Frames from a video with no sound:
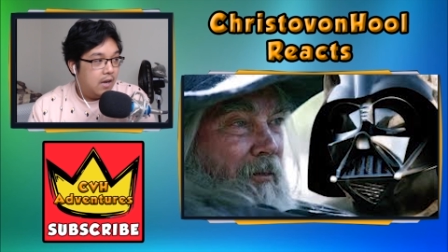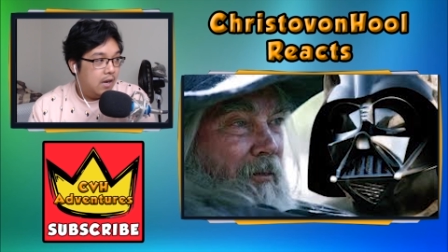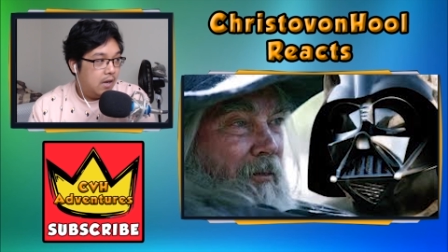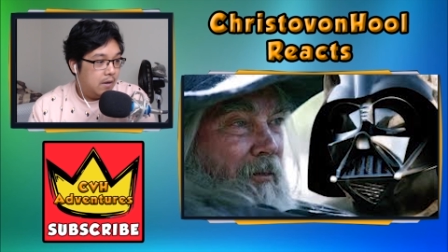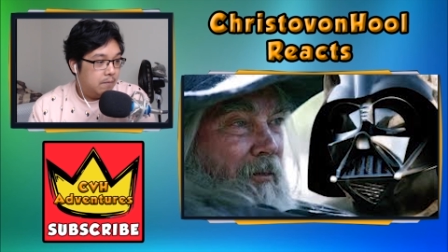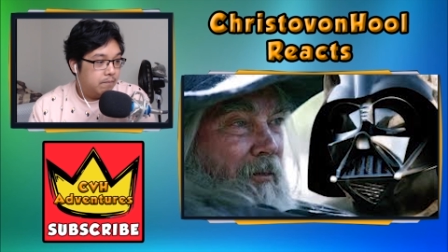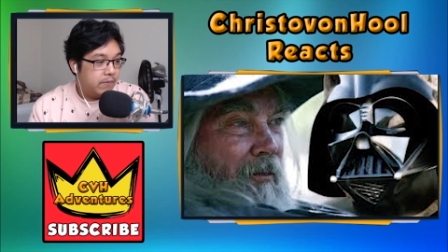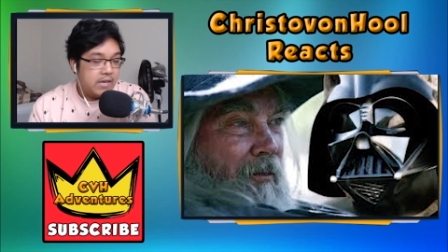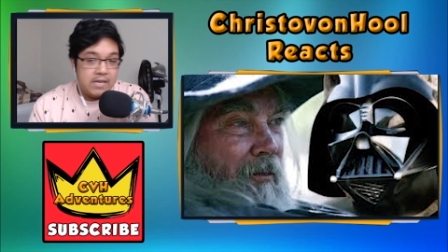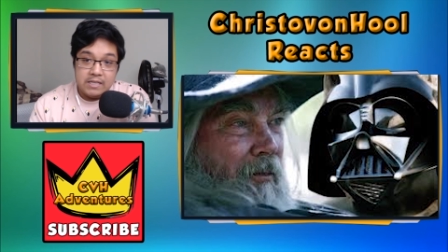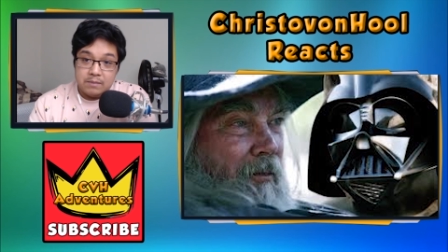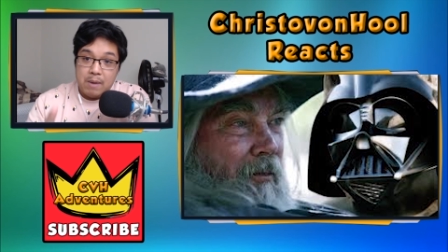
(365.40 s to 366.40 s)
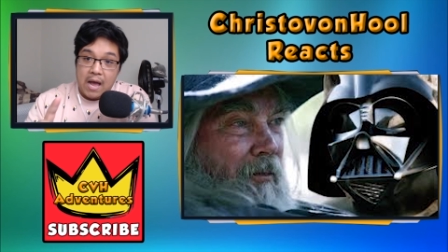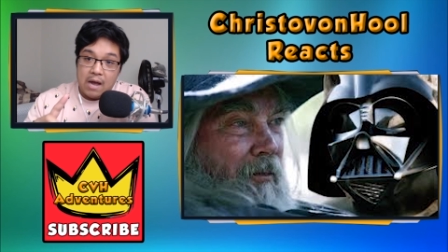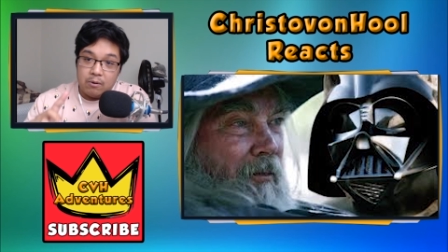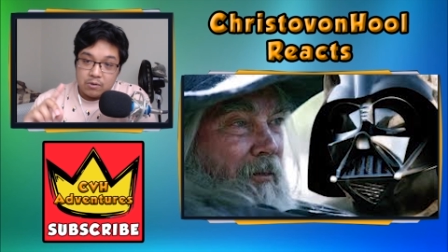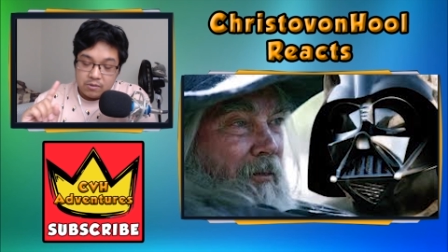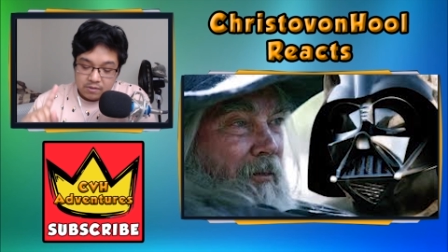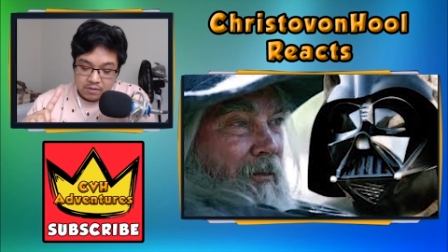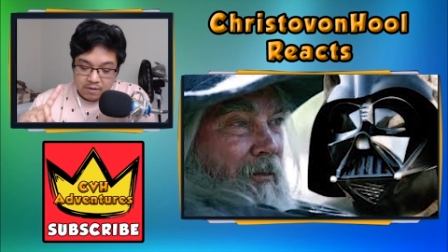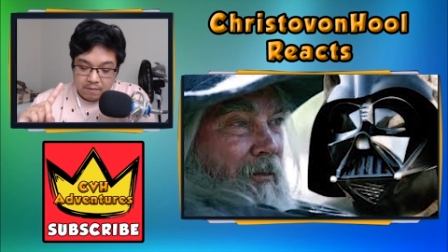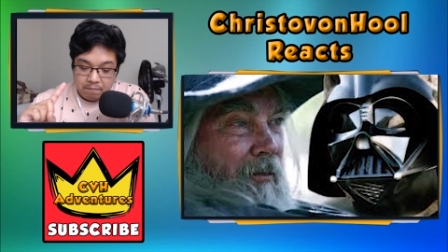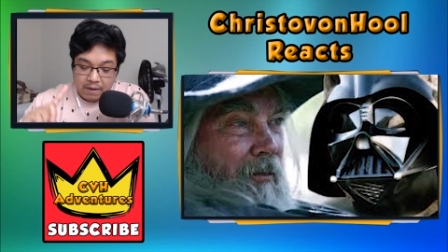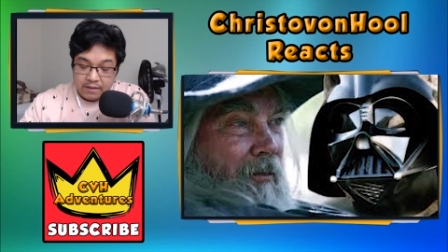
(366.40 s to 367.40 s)
Um, he's powered
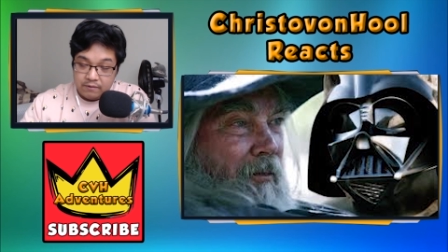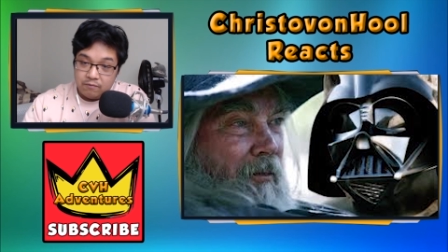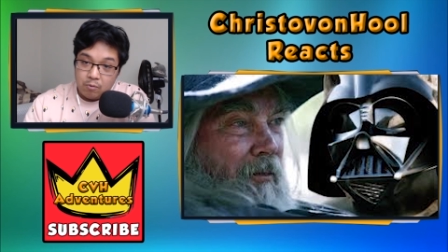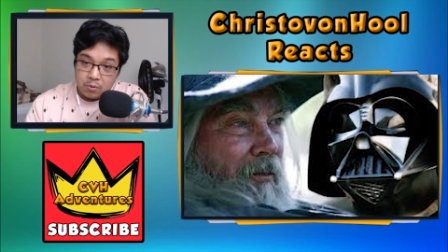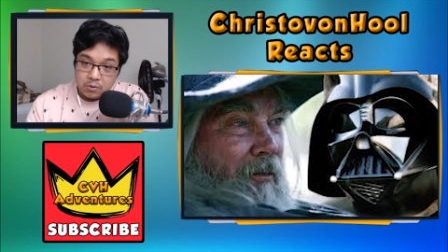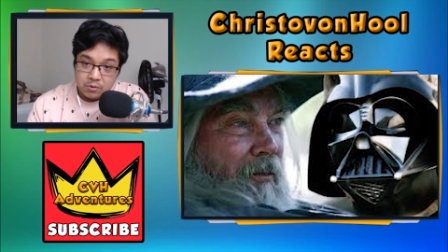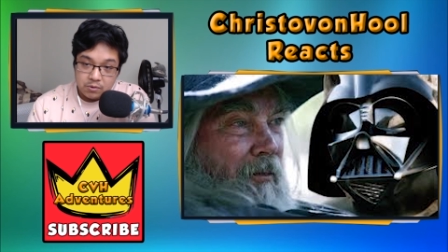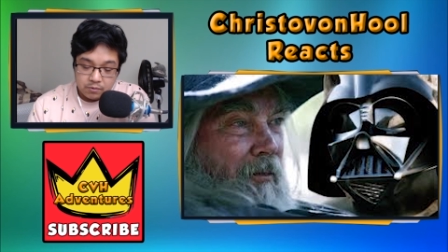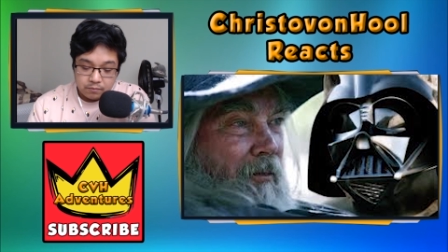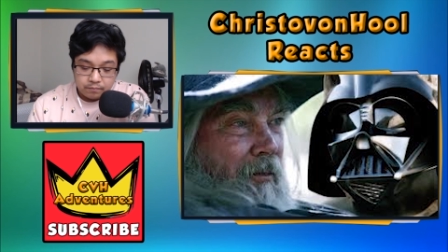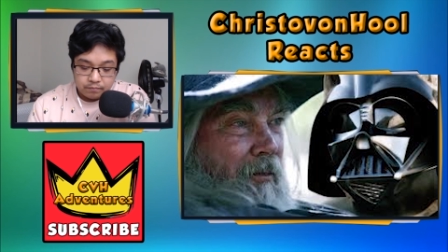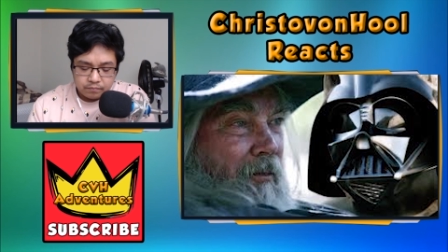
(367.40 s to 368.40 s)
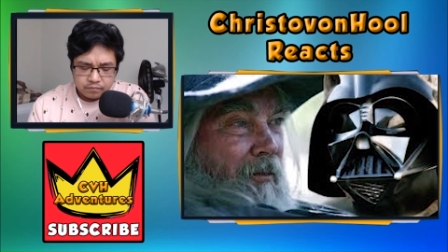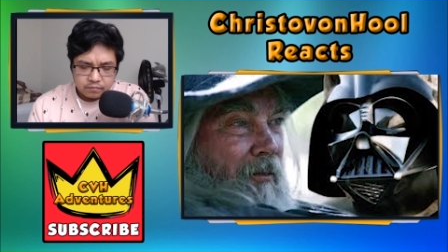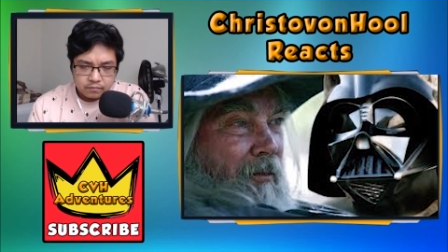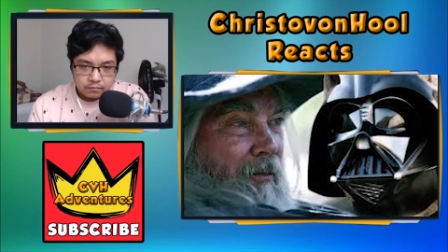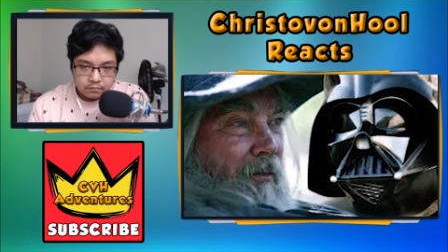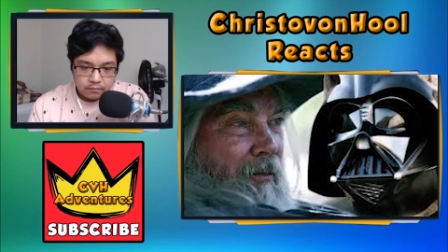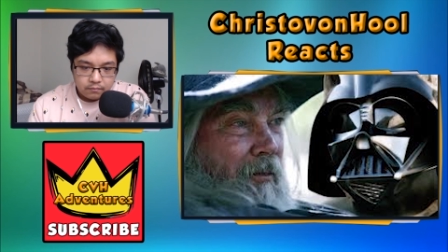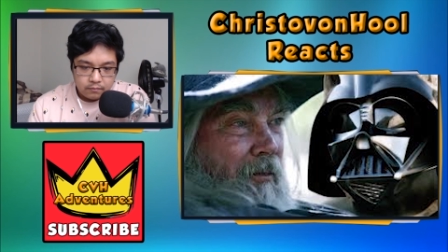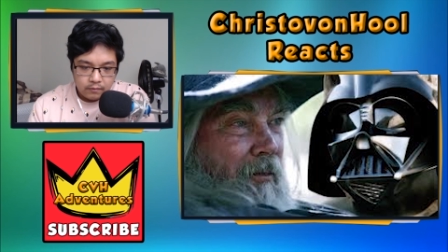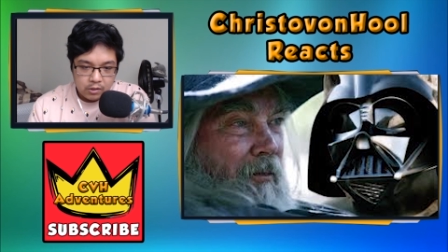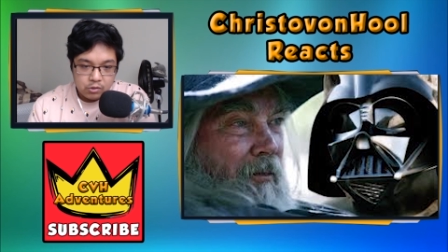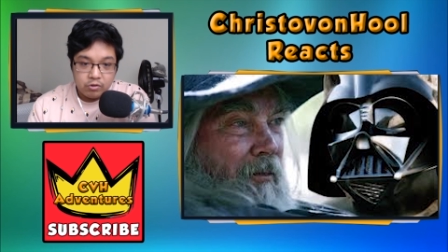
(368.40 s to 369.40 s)
by the Force,
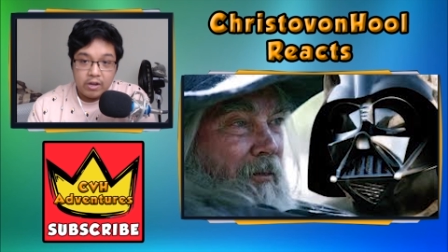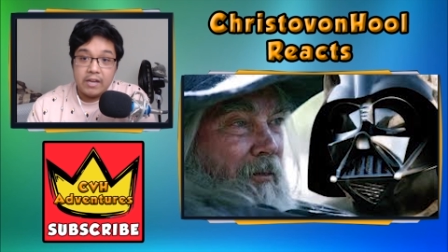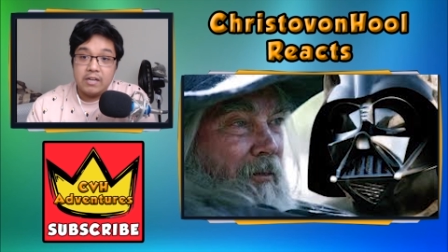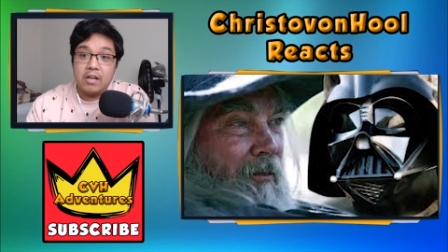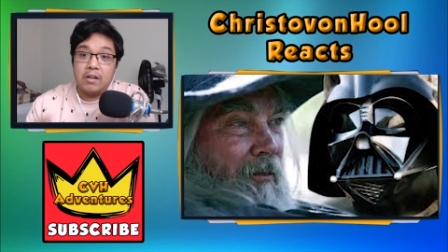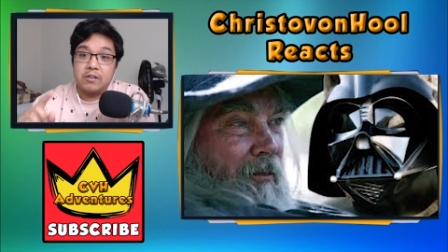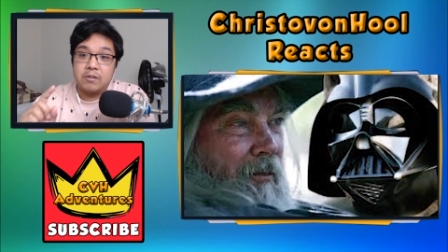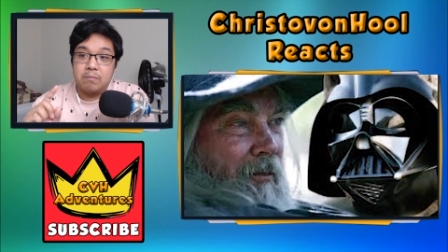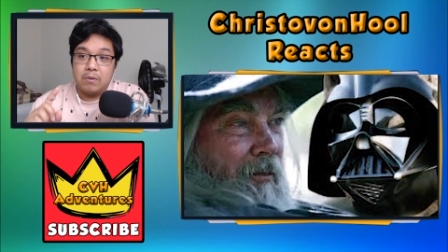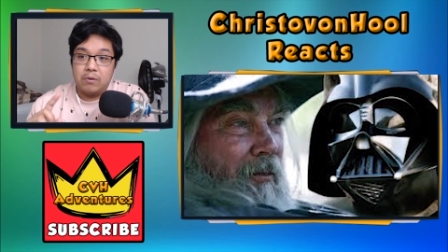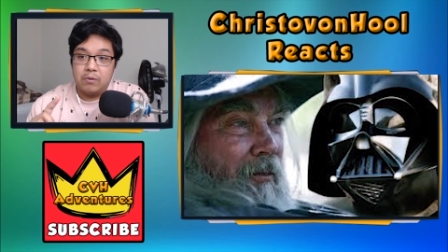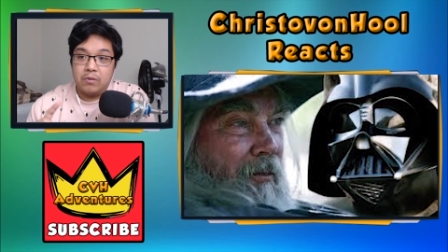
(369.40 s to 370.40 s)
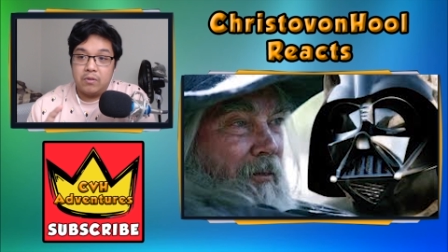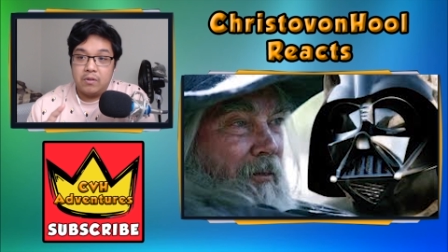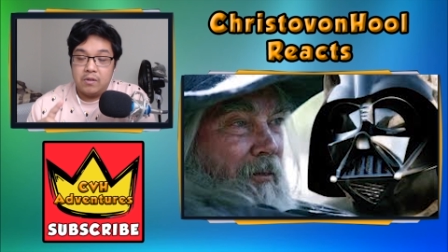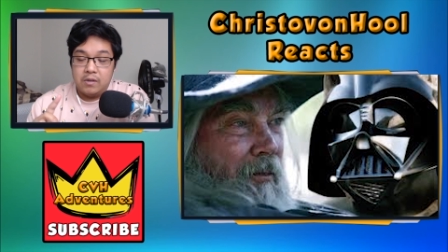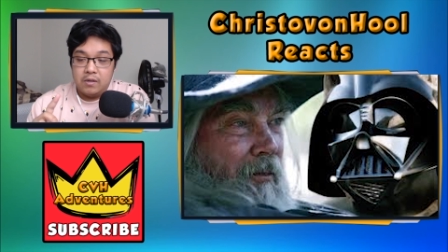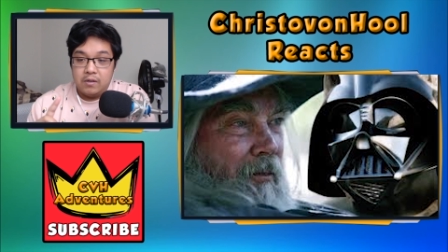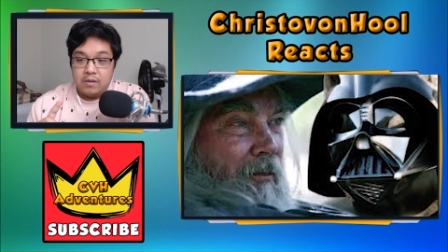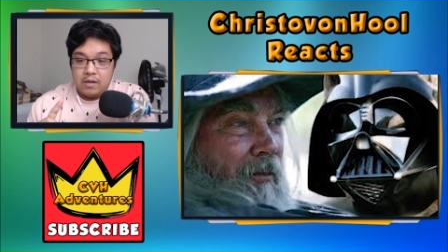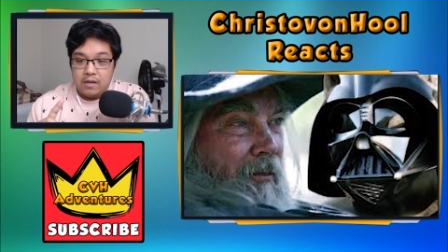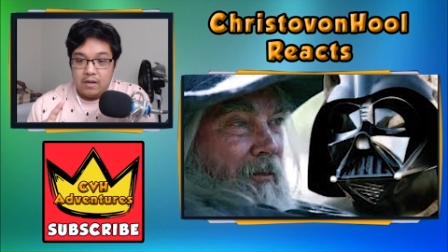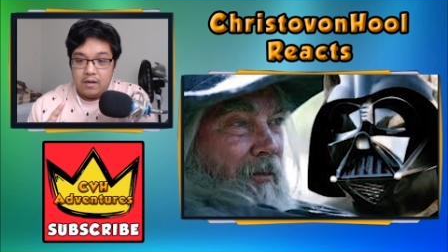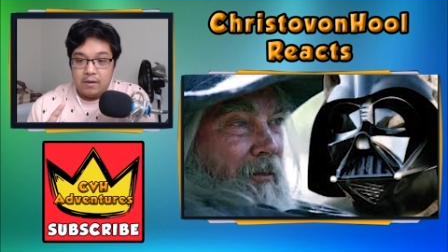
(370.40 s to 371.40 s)
trained under both,
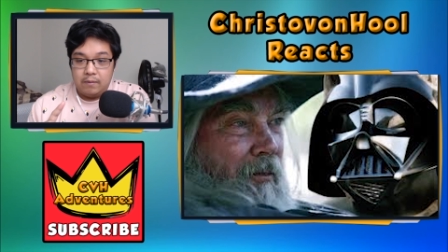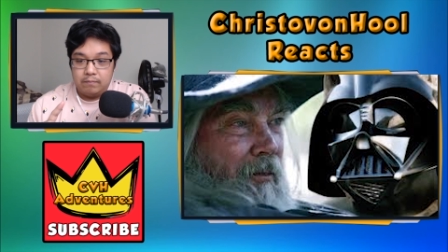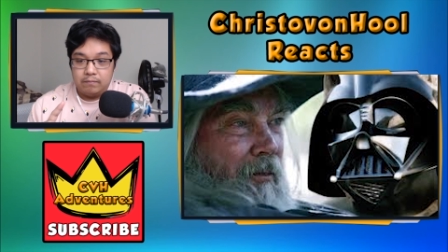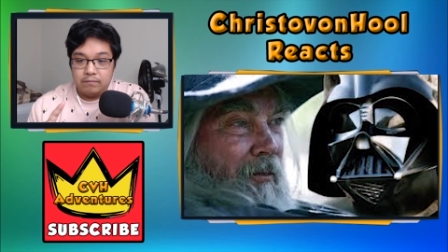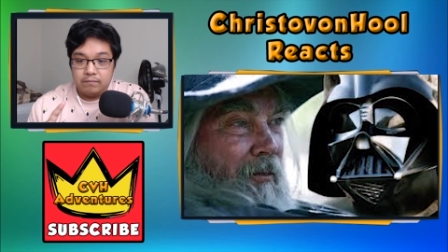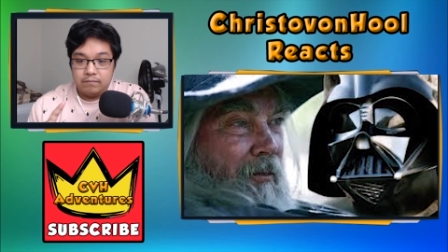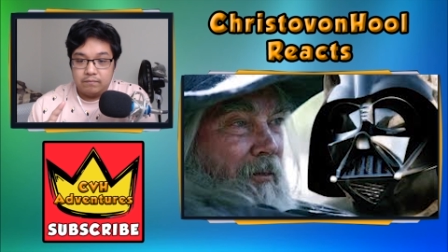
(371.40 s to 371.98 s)
um,